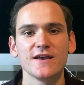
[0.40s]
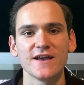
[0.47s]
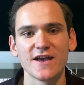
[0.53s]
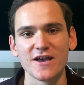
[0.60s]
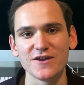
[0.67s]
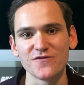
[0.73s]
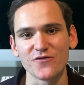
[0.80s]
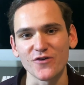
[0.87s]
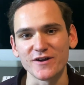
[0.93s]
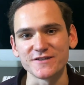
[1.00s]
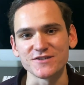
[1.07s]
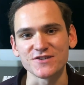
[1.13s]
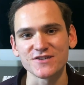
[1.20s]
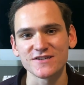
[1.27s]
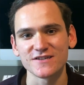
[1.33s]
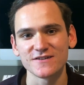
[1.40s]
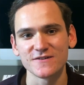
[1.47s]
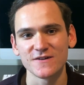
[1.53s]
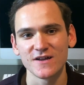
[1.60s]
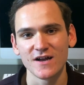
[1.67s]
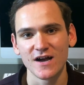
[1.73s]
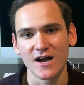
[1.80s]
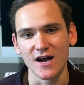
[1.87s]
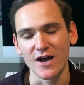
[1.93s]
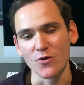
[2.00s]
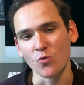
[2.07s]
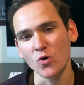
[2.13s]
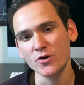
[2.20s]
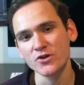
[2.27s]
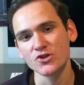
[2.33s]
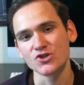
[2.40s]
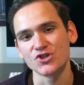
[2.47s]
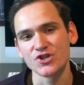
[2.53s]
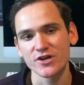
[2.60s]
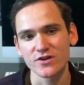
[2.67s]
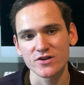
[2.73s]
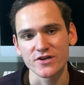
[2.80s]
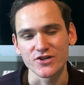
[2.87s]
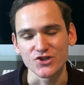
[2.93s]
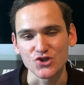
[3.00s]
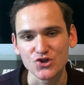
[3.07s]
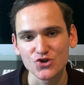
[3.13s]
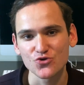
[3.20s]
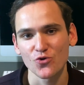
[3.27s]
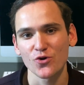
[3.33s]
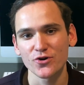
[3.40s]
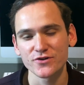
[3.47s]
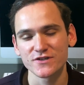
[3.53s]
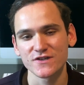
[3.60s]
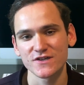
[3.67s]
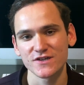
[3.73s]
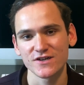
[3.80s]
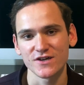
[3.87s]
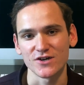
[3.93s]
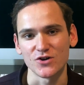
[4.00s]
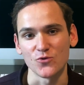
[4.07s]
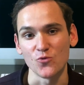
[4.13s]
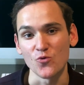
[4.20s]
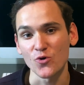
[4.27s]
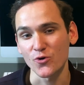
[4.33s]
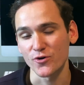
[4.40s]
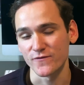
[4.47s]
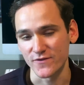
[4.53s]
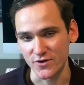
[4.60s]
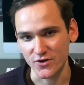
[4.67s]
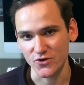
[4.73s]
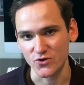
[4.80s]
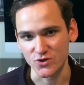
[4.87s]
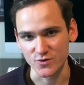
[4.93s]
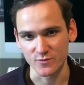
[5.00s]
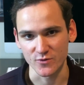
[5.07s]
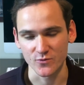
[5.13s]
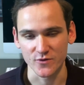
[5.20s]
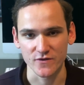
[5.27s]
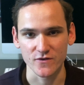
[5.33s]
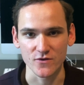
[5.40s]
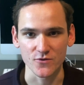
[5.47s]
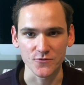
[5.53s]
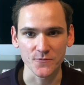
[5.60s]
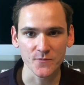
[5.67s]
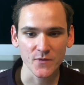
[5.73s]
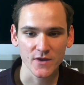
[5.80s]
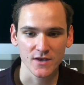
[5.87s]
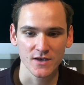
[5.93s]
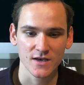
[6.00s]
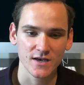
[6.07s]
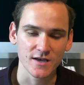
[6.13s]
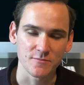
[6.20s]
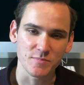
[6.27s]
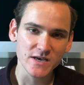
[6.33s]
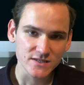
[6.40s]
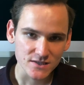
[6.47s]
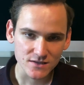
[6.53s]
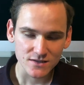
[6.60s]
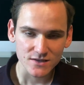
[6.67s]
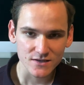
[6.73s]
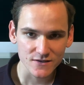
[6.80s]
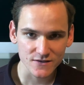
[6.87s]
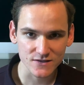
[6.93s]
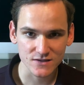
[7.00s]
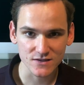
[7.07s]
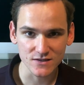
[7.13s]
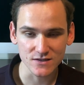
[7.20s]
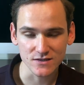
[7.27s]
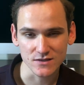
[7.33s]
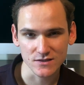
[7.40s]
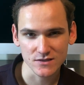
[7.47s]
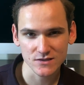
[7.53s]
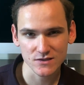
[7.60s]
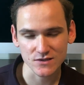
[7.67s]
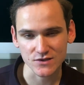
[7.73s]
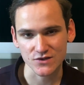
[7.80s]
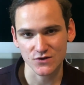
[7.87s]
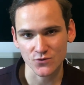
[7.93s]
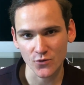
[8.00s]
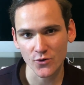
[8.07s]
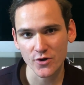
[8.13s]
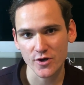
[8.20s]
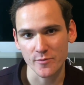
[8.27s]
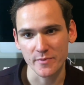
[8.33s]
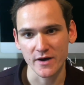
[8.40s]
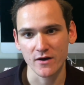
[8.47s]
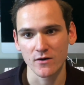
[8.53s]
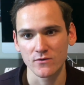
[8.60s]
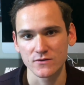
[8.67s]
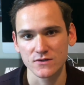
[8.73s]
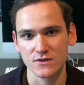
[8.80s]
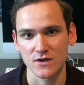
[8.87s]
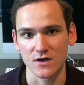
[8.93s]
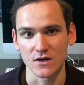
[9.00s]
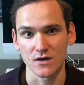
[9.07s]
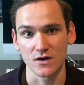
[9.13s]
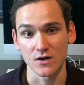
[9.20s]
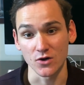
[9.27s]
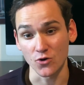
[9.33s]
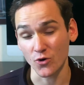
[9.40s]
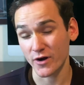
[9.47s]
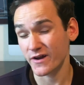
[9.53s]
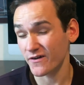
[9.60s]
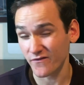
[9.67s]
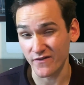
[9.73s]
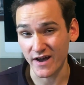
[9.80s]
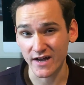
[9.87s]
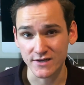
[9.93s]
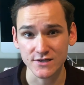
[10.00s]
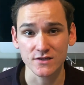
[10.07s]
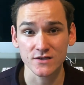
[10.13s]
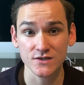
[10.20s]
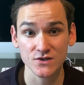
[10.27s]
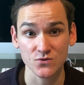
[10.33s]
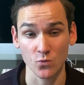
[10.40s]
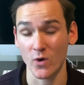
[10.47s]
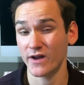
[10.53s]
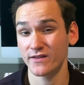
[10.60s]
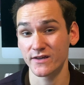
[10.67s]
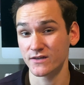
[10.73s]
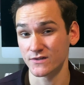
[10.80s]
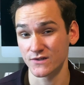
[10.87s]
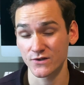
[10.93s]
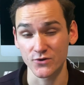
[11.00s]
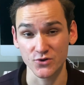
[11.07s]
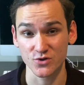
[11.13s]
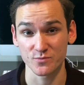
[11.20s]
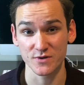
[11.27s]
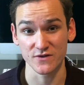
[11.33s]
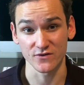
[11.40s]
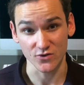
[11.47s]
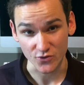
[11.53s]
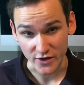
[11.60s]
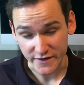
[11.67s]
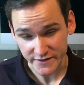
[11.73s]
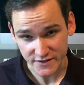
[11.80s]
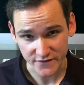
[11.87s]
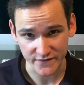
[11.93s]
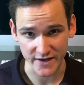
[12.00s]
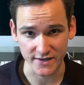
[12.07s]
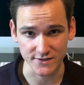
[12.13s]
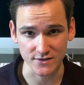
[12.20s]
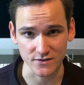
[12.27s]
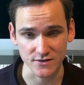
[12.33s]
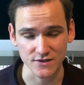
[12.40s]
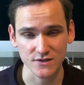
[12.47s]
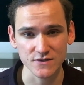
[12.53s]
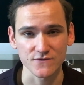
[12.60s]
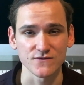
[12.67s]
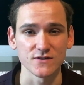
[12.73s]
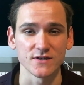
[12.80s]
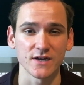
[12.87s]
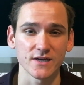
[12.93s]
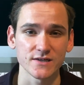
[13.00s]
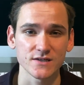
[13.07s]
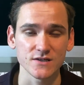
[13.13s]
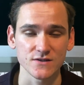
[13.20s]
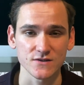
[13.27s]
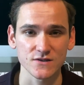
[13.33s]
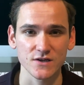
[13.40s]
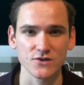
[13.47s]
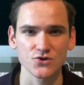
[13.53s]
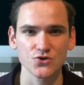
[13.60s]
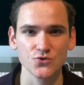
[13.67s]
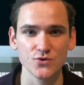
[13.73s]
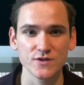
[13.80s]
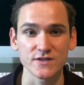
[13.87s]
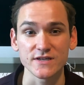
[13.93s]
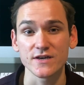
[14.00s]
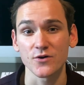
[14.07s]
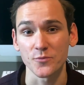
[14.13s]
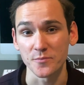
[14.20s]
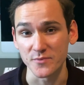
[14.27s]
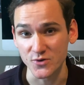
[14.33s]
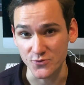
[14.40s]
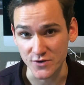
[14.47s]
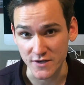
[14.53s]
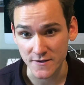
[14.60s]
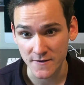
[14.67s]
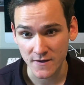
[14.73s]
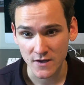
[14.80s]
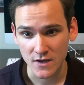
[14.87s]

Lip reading: Hey friends, I wanted to share a short word of encouragement with you. And basically, this is a story about a great evangelist, widely considered to be the greatest evangelist of the 19th century, D.L. Moody.